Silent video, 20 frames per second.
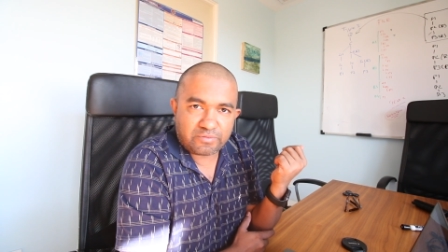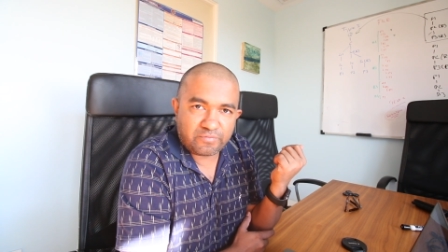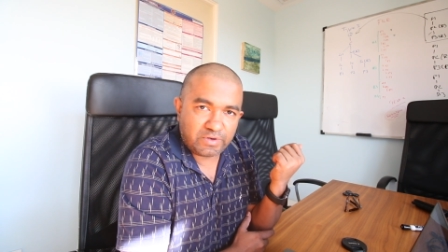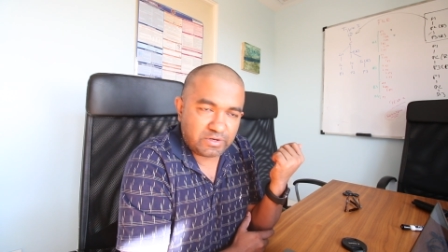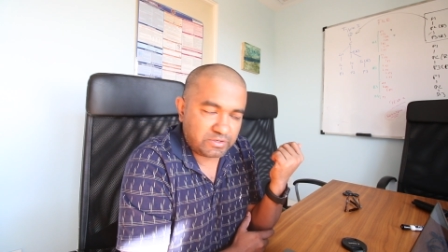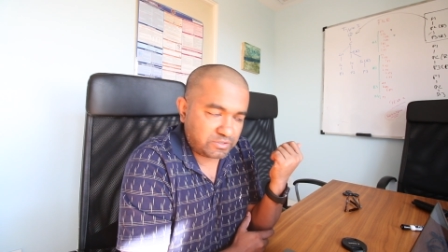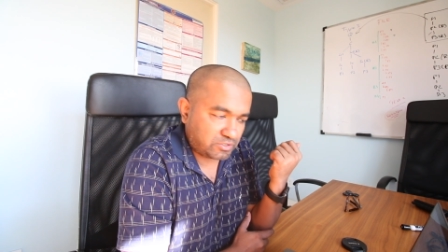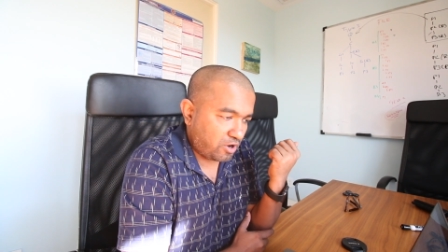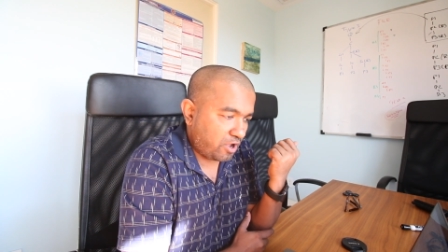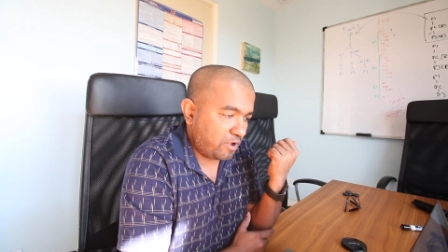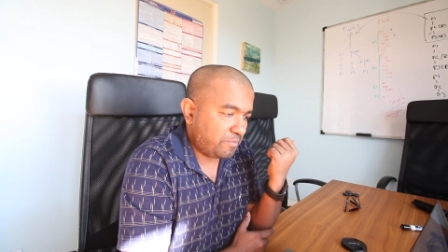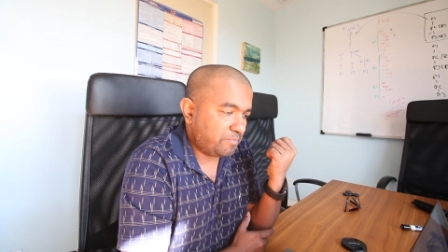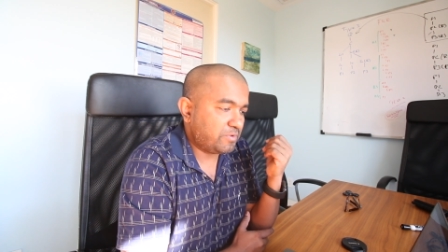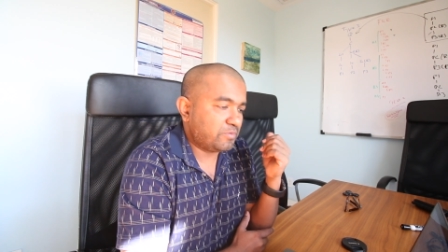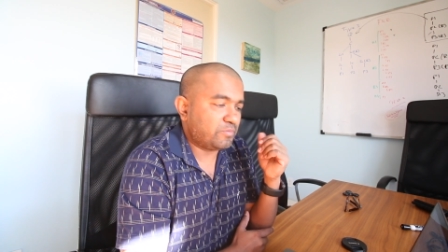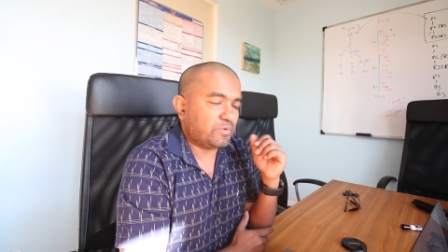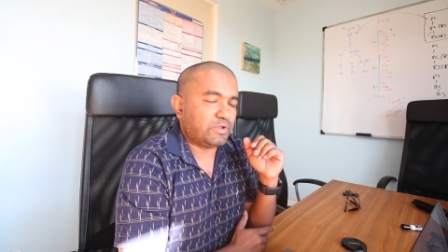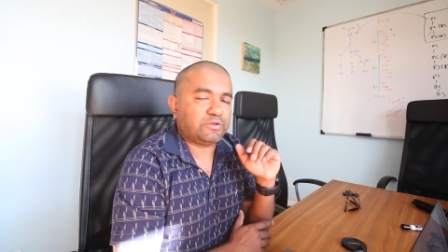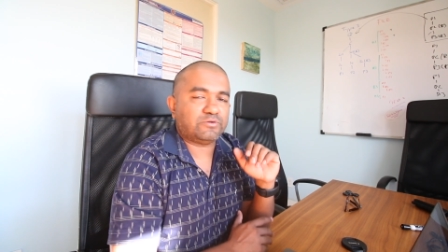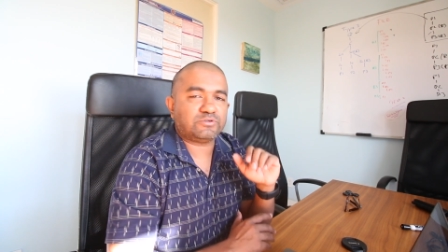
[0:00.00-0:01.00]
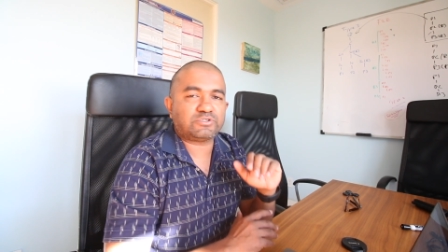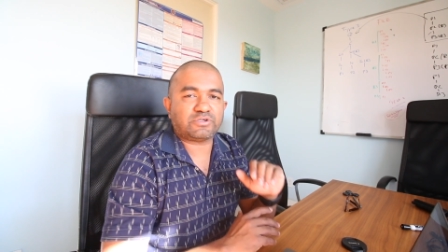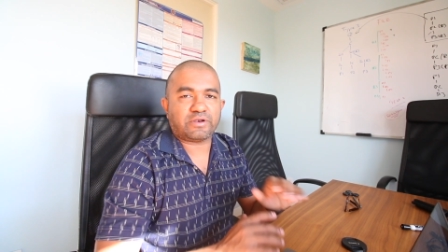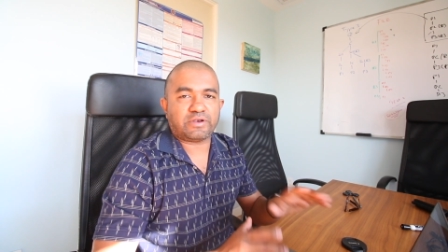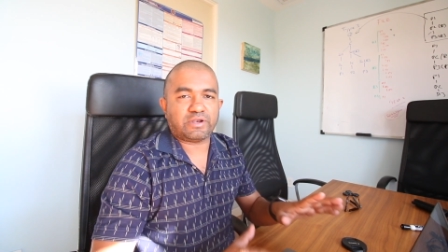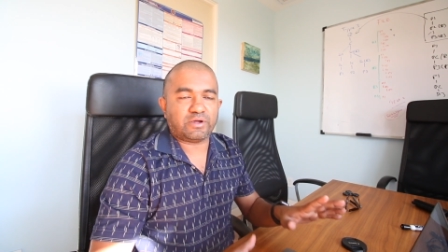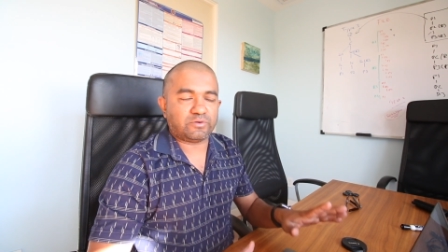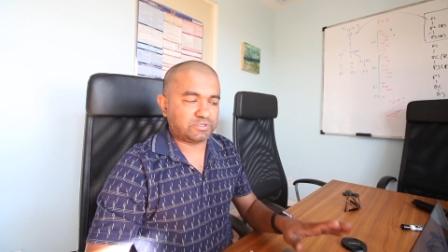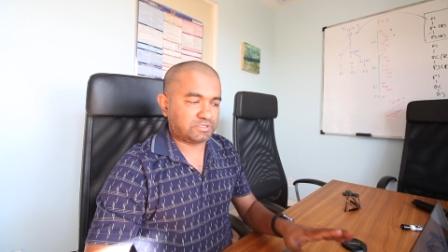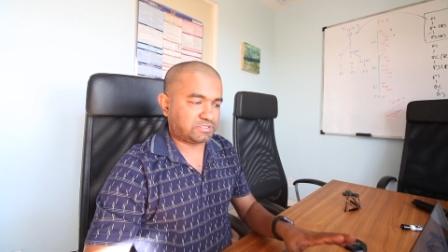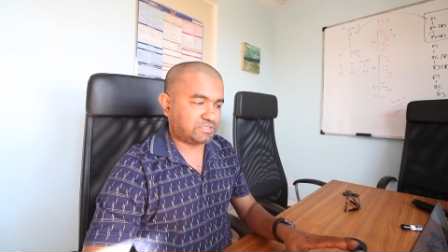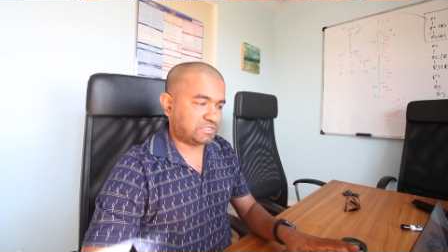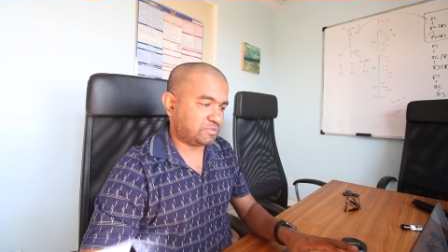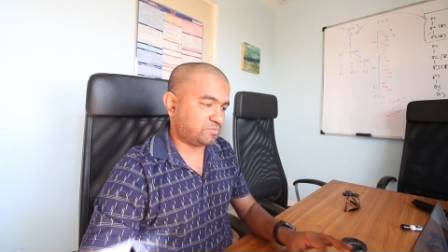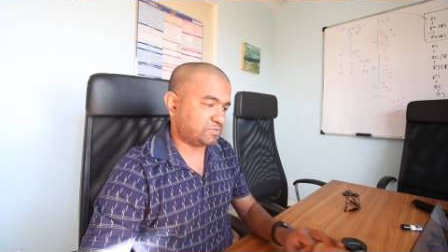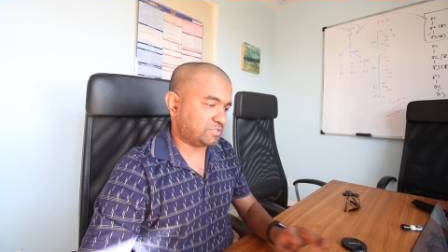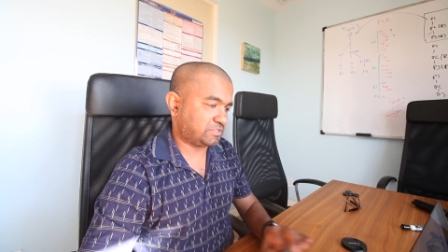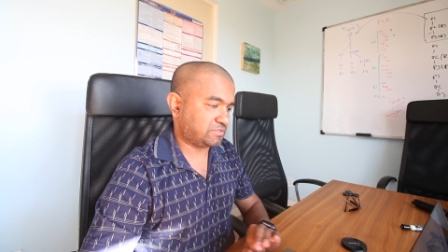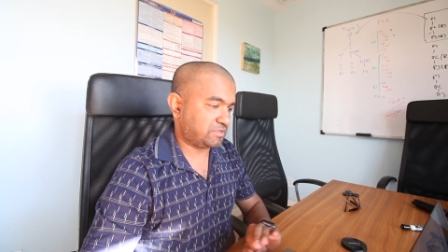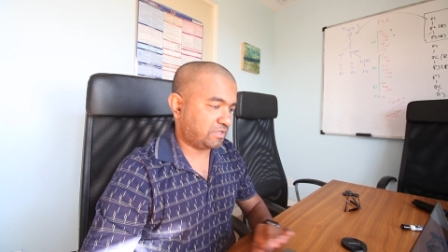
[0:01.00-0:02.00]
will drop when you shut down the
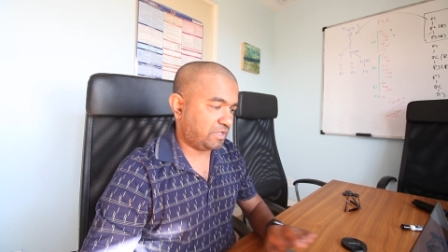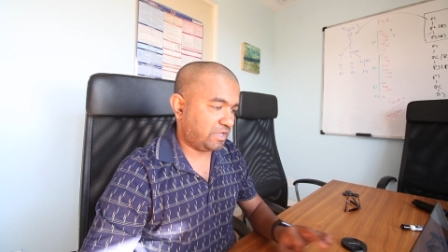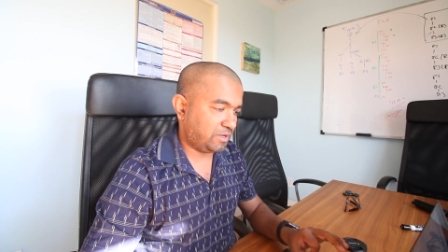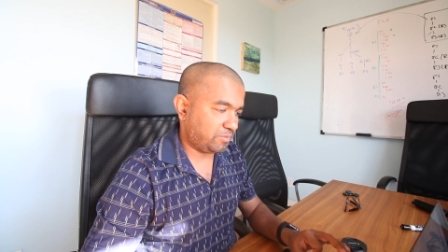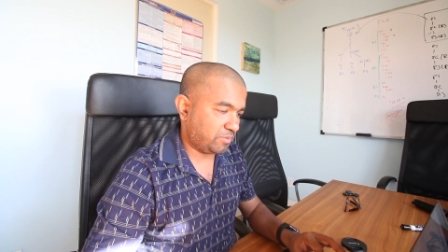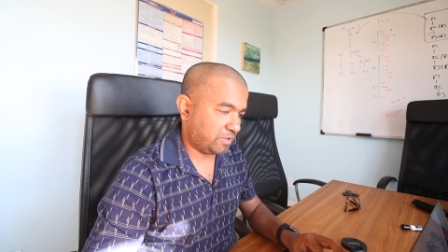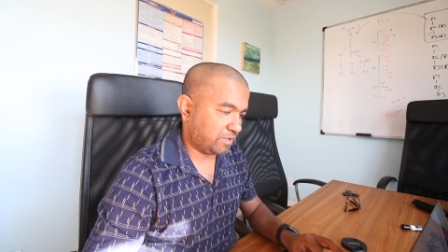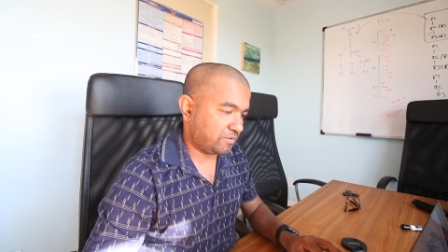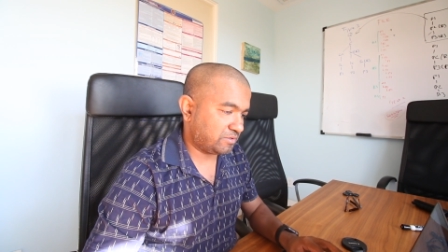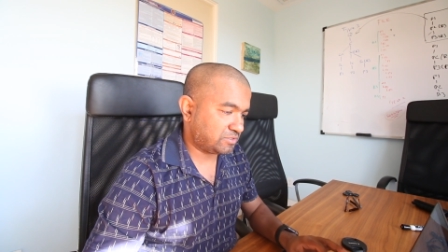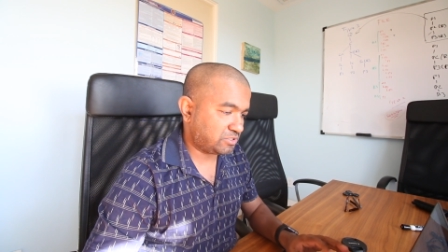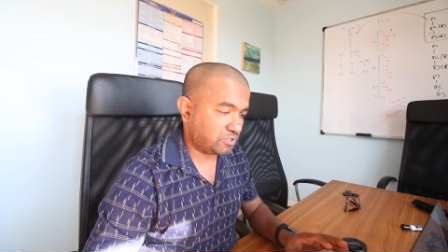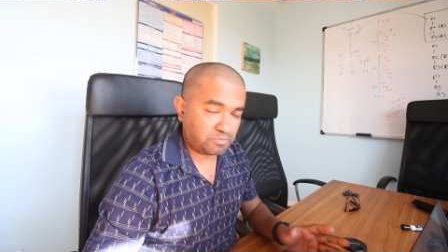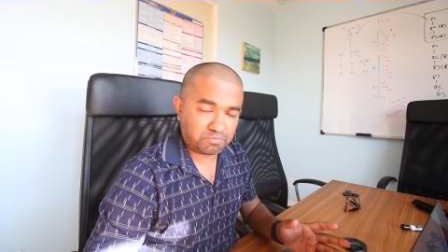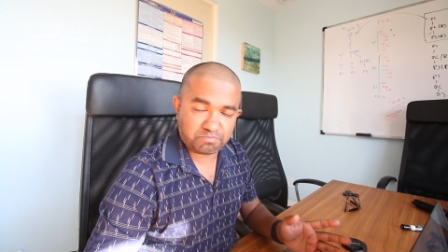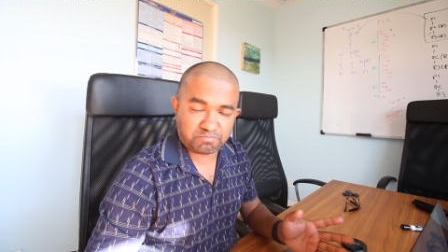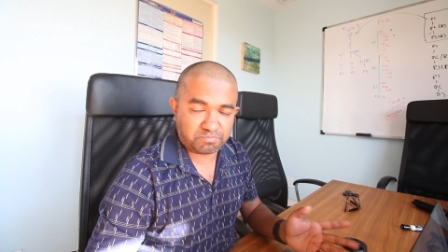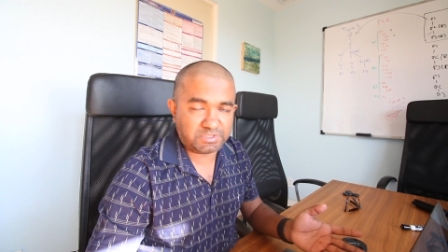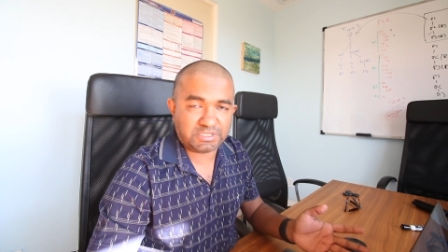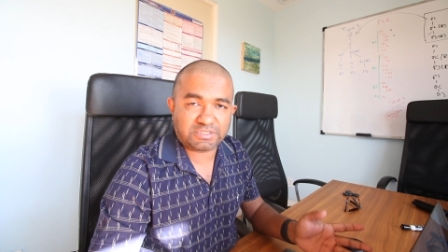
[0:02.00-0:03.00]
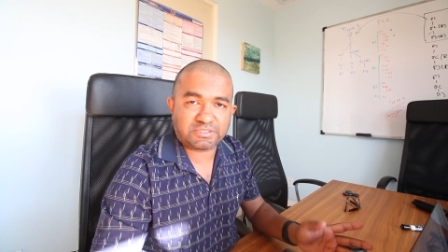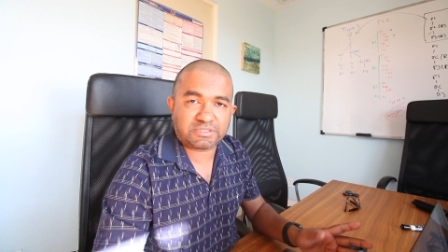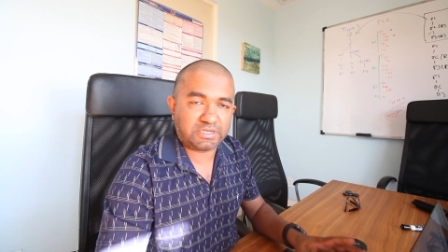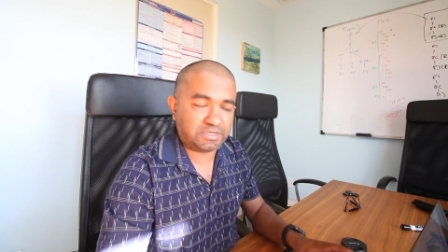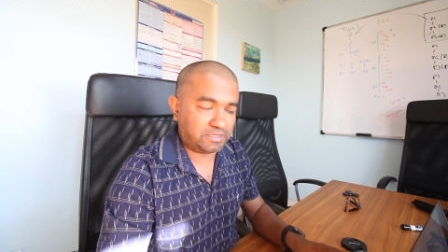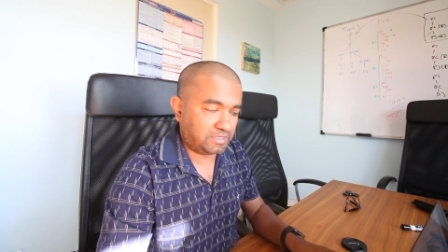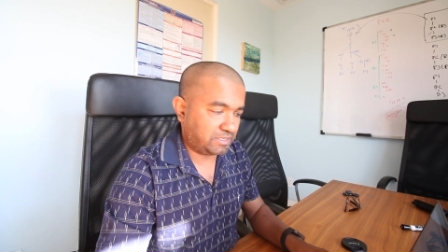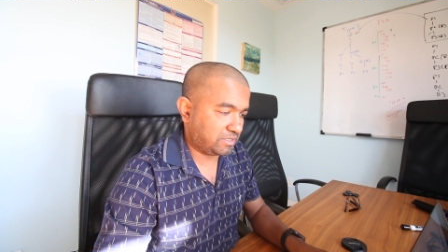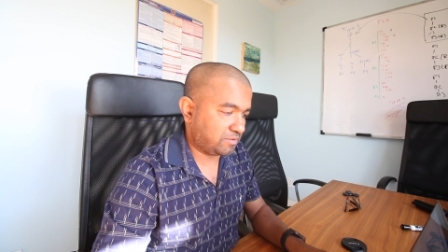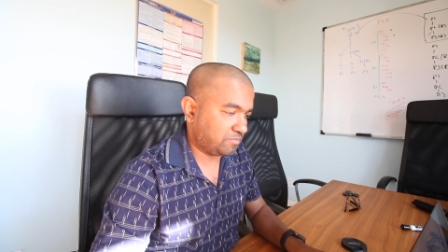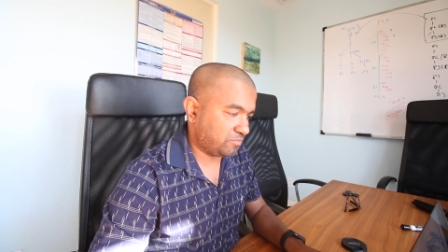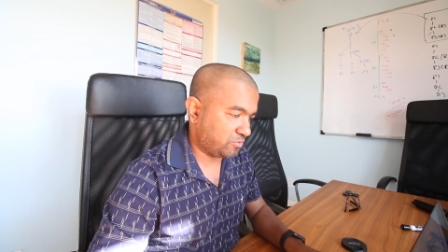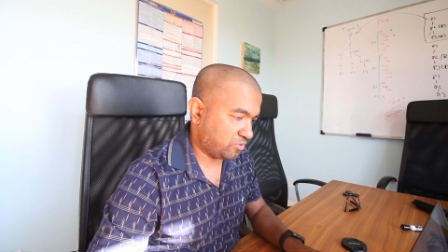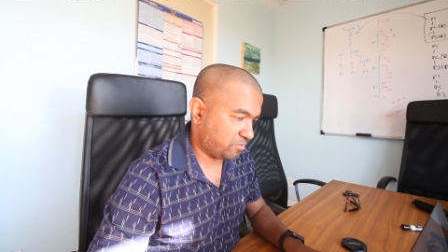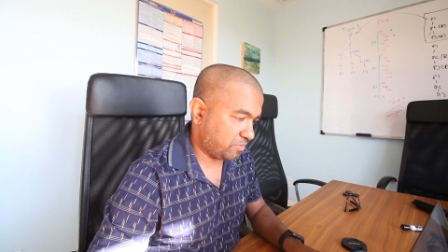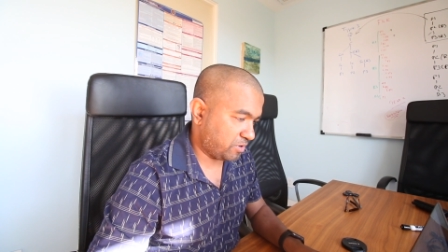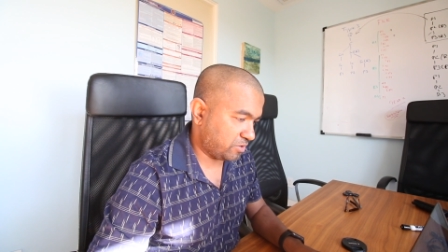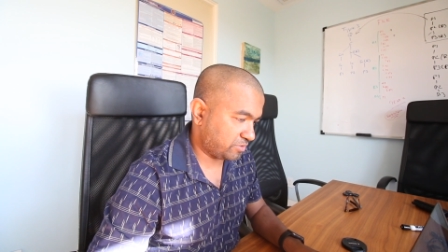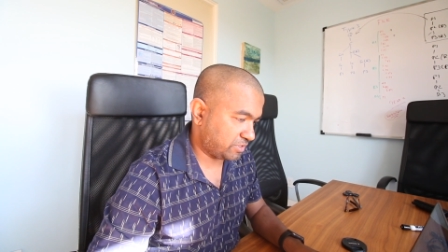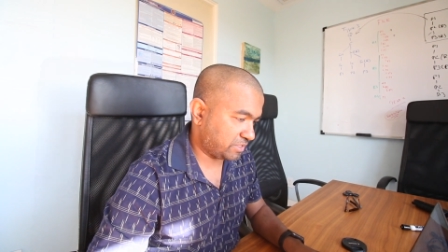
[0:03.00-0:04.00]
service anyway so just read a little more
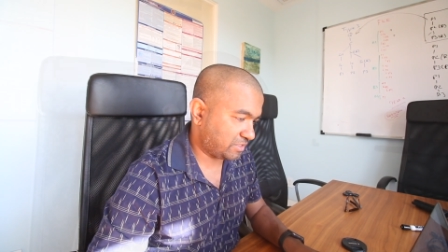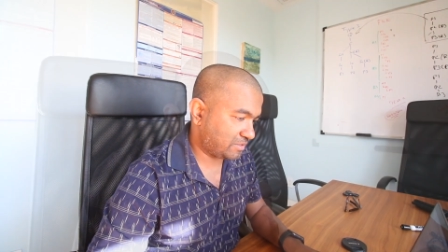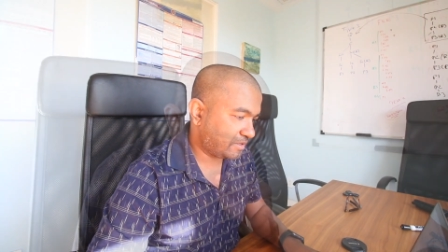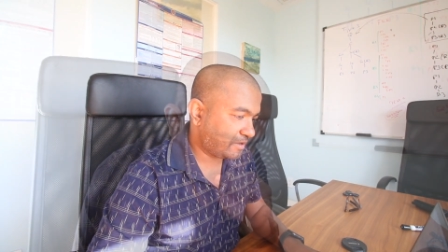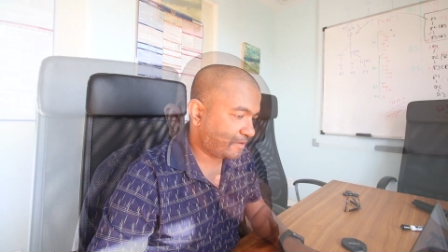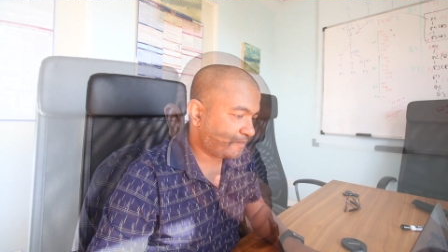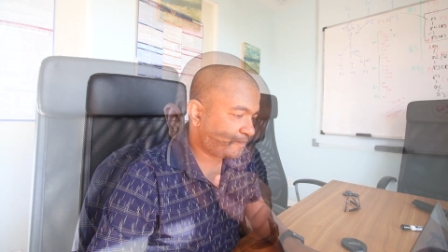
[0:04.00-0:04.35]
about it